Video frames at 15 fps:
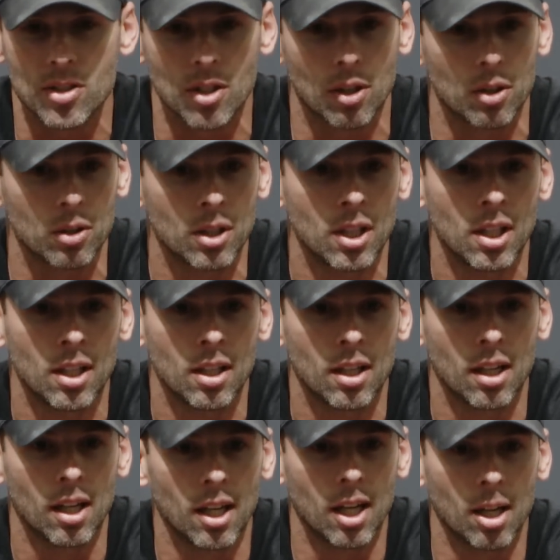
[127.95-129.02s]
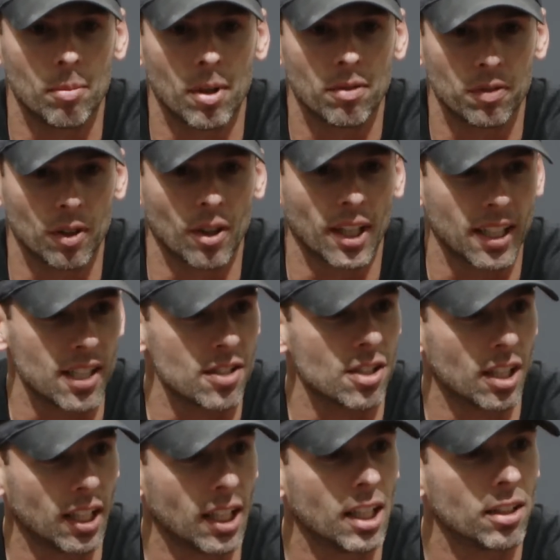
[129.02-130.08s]
So I feel like he's
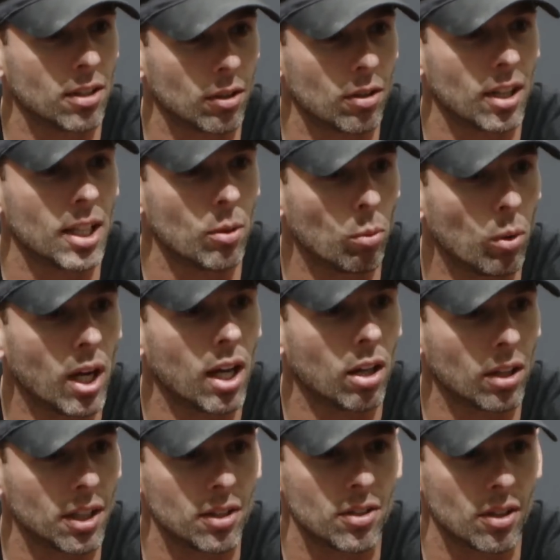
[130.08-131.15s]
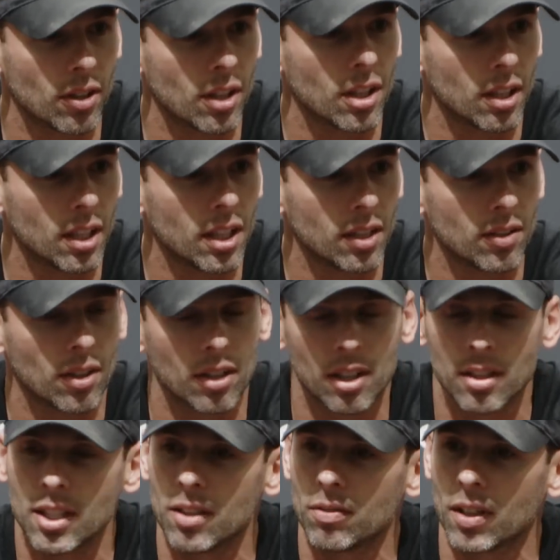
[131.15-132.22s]
going to integrate well into
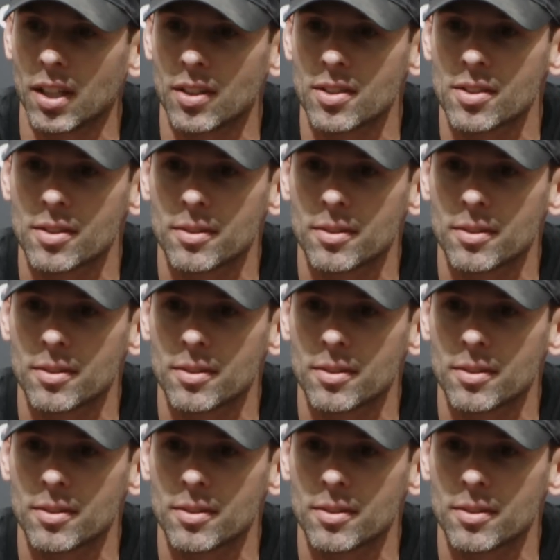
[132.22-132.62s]
the defense.